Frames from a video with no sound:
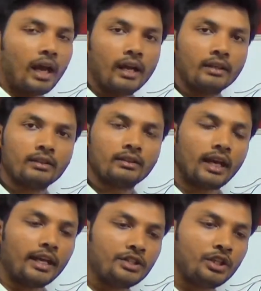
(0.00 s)
and
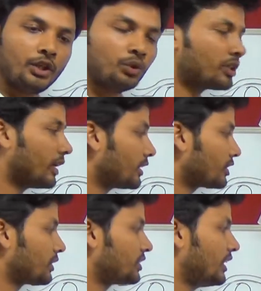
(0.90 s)
the engine used in
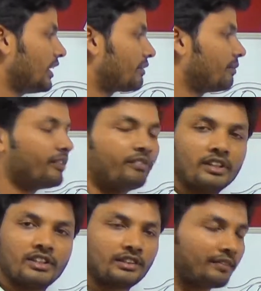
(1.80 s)
this was
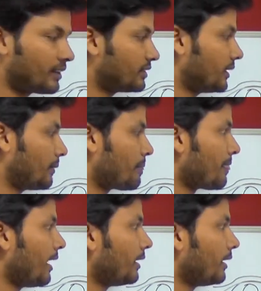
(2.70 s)
CFM56-5C.